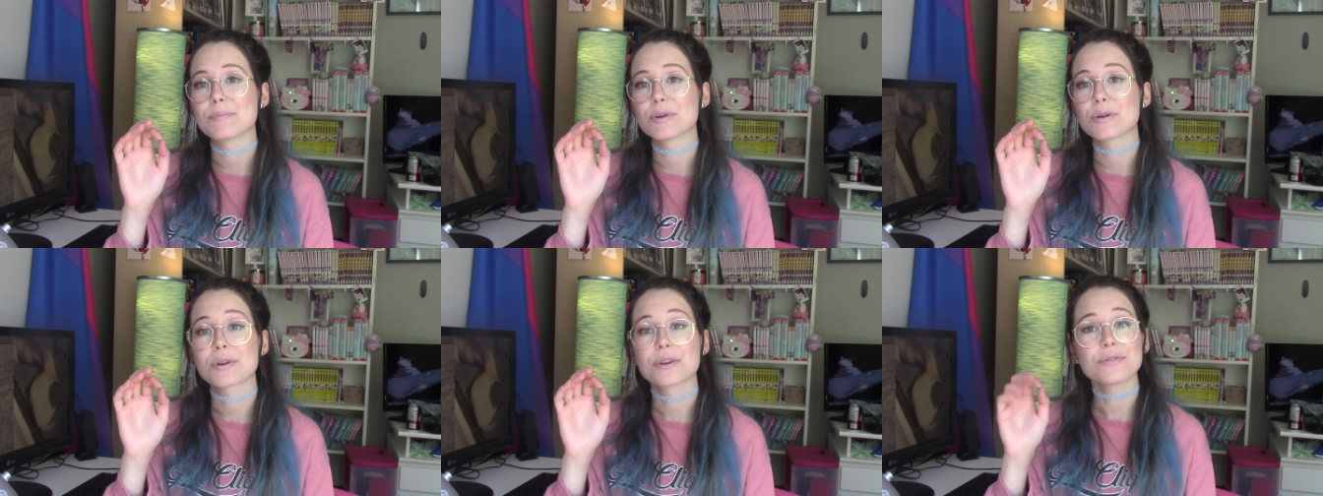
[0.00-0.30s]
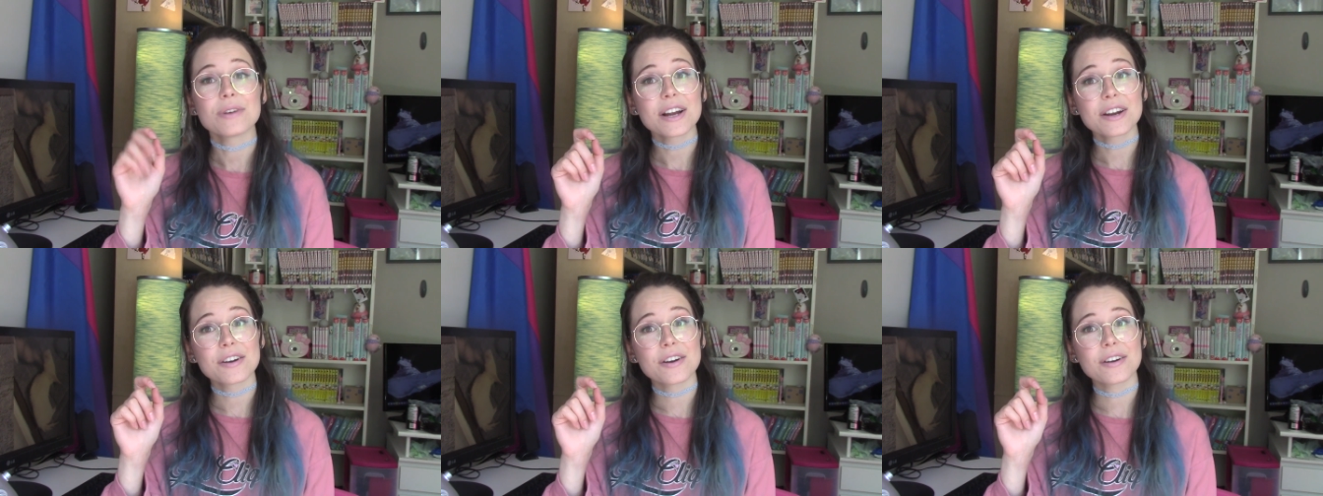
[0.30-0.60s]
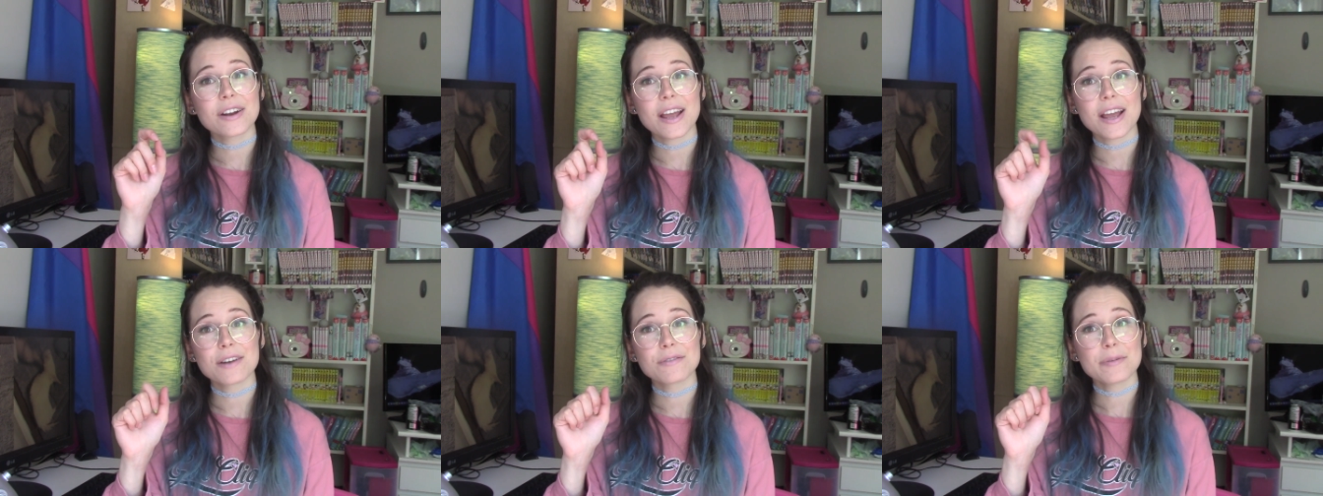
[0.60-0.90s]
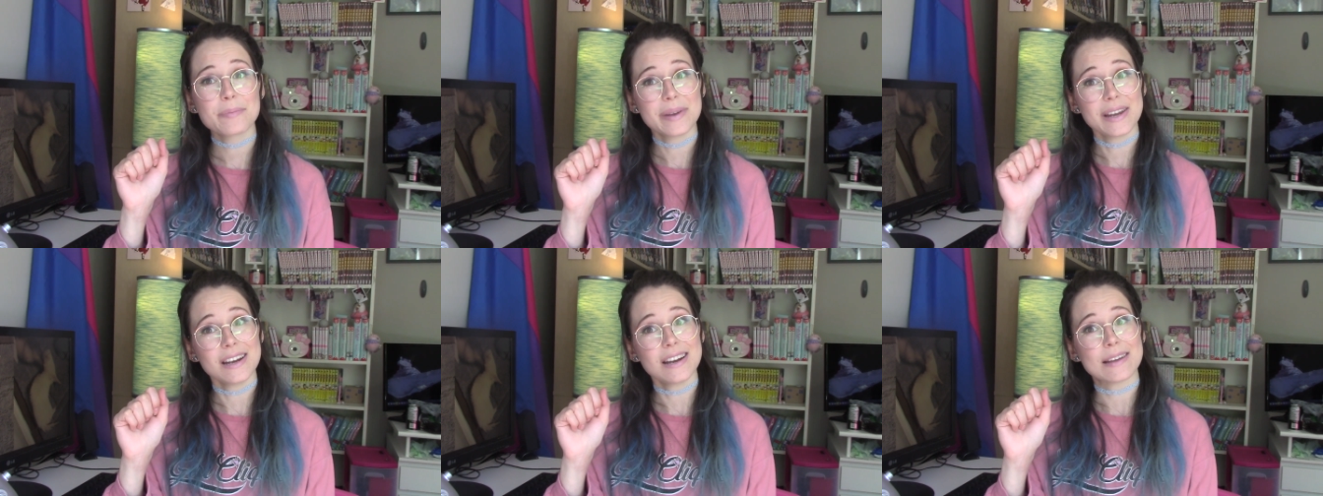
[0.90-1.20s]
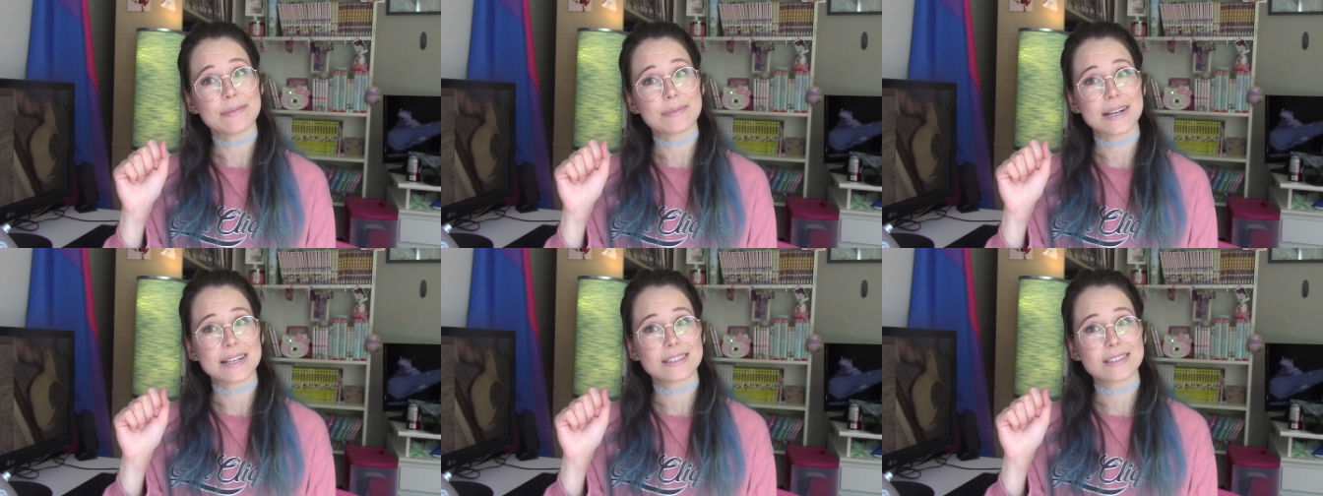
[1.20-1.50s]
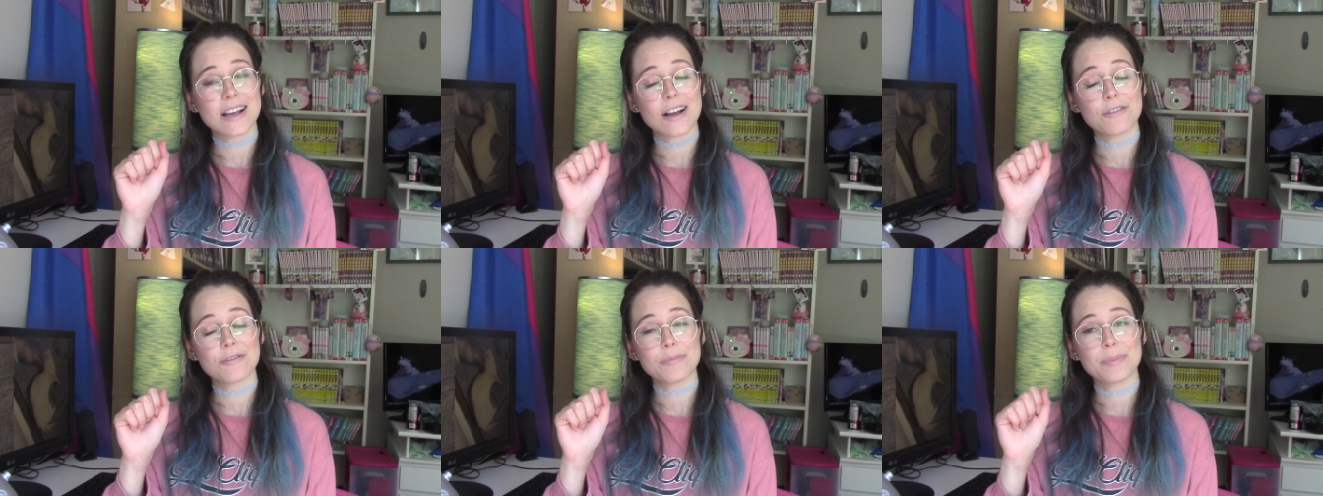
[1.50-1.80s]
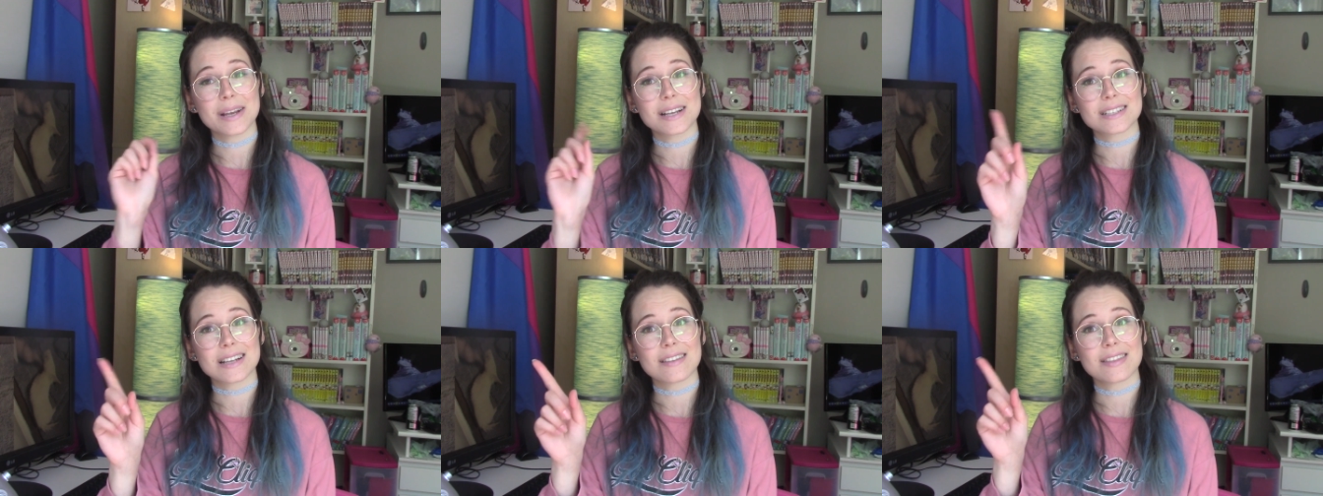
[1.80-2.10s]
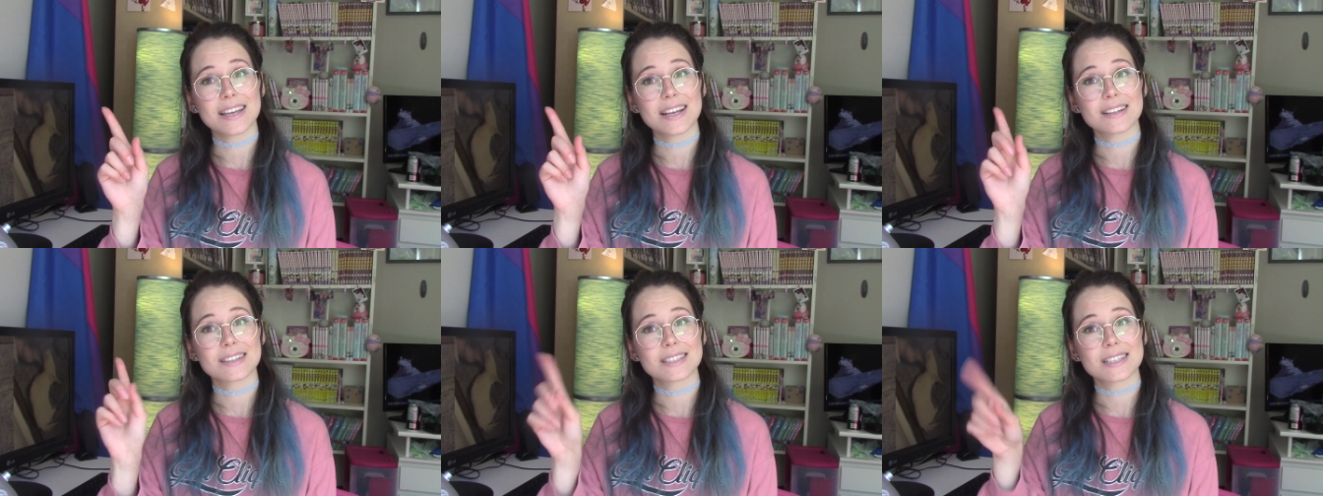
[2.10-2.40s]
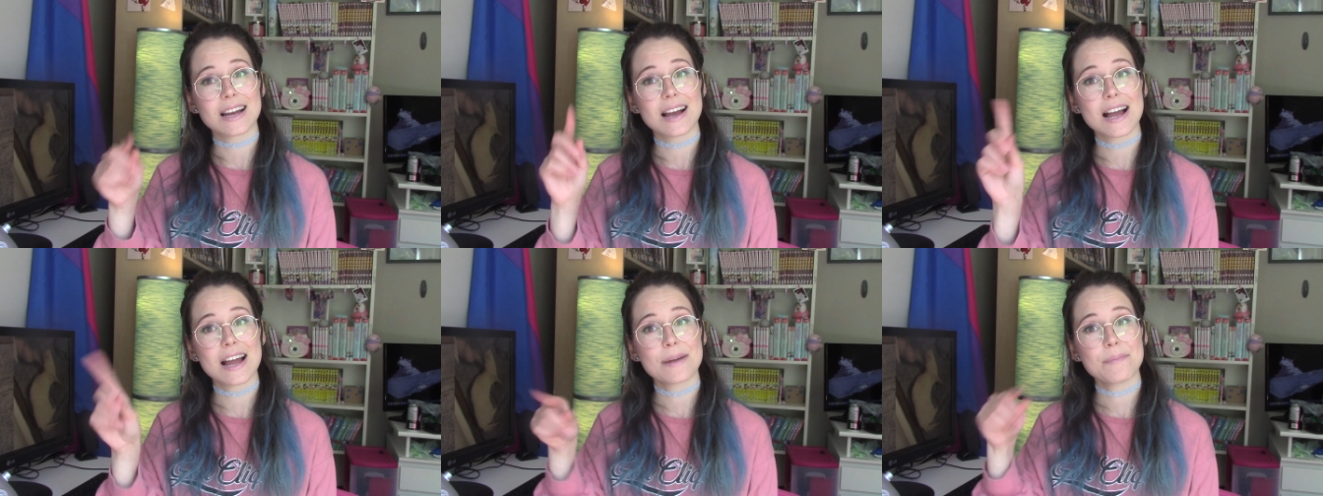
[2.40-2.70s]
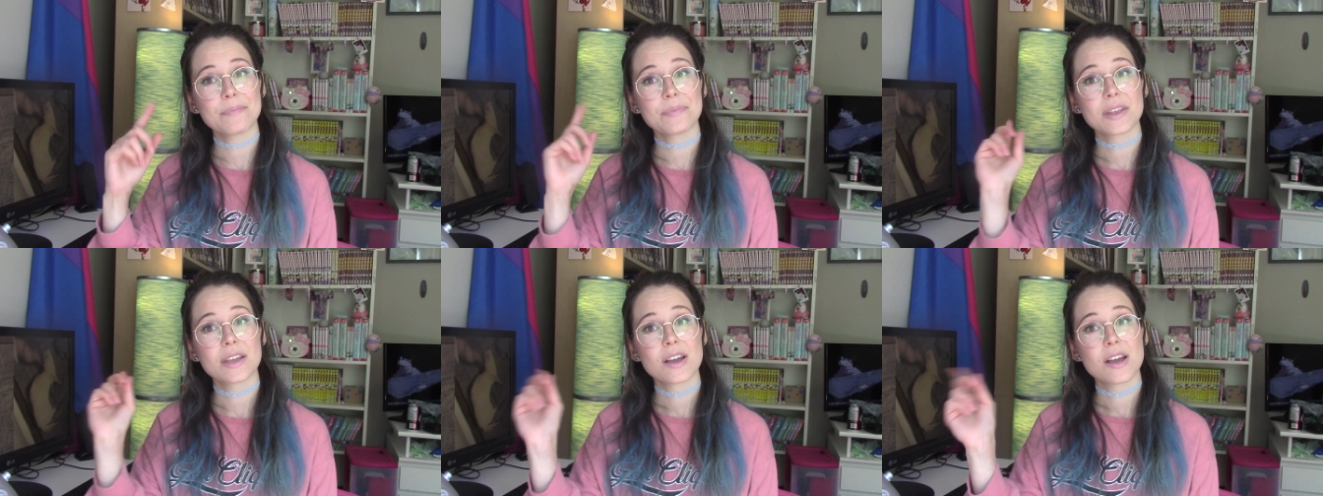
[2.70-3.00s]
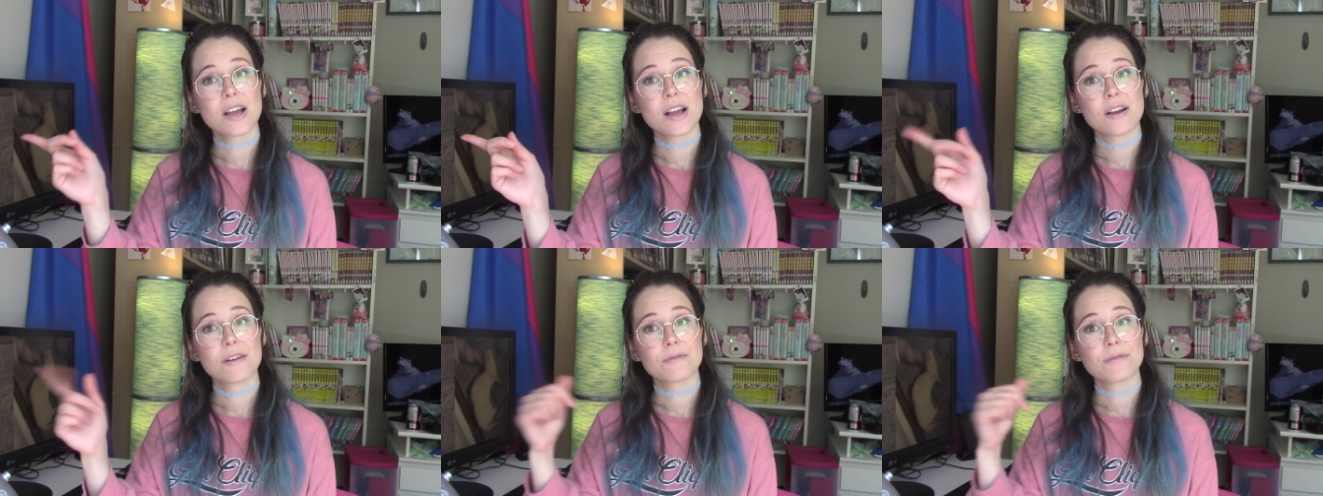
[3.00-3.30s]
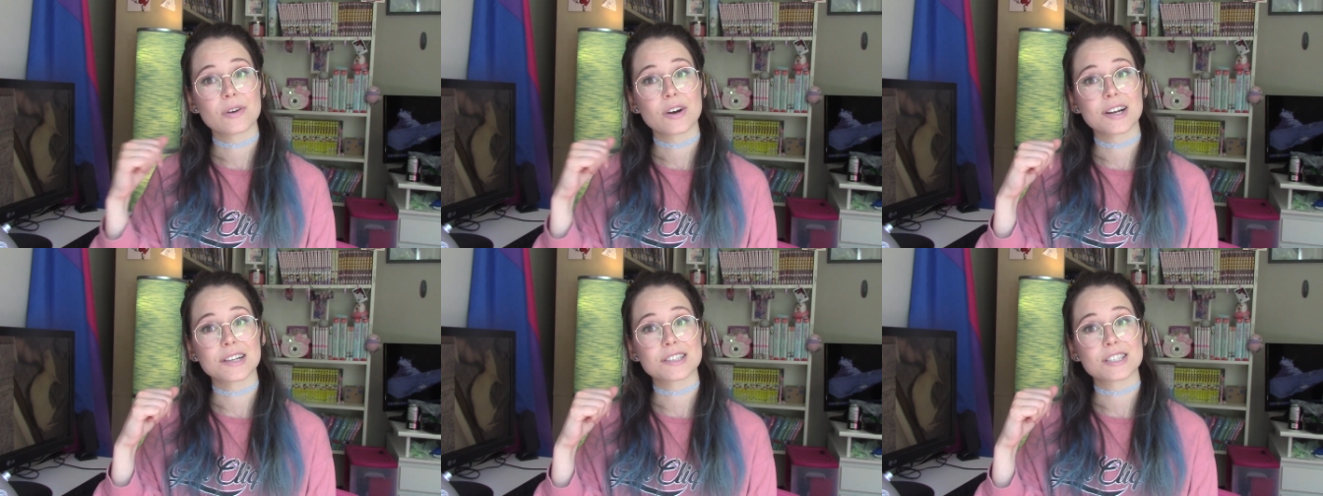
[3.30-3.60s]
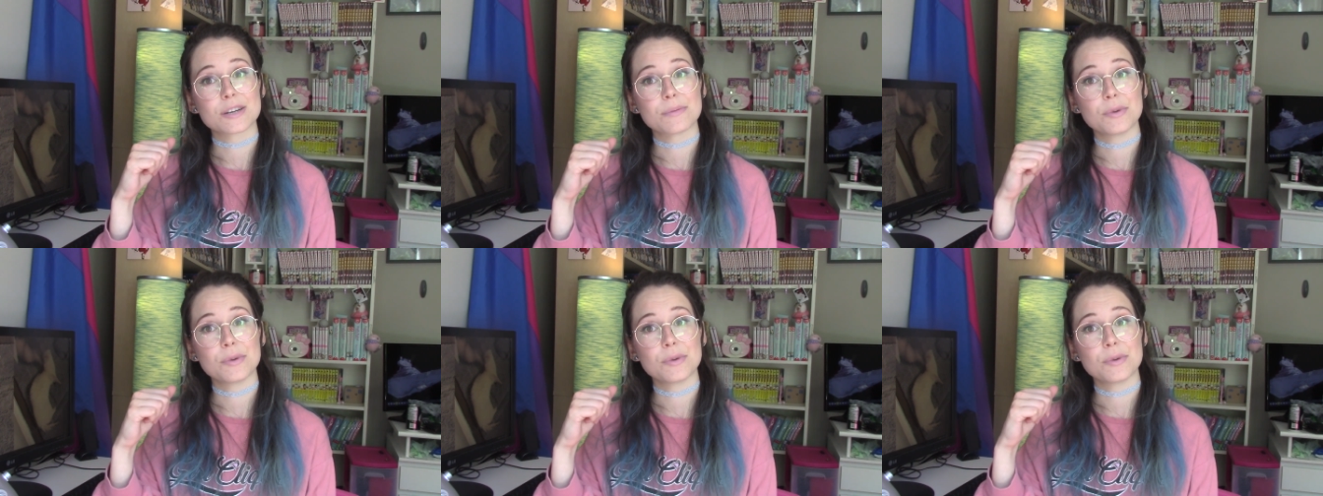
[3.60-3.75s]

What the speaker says: broken record and repeating myself because I think it's time for us to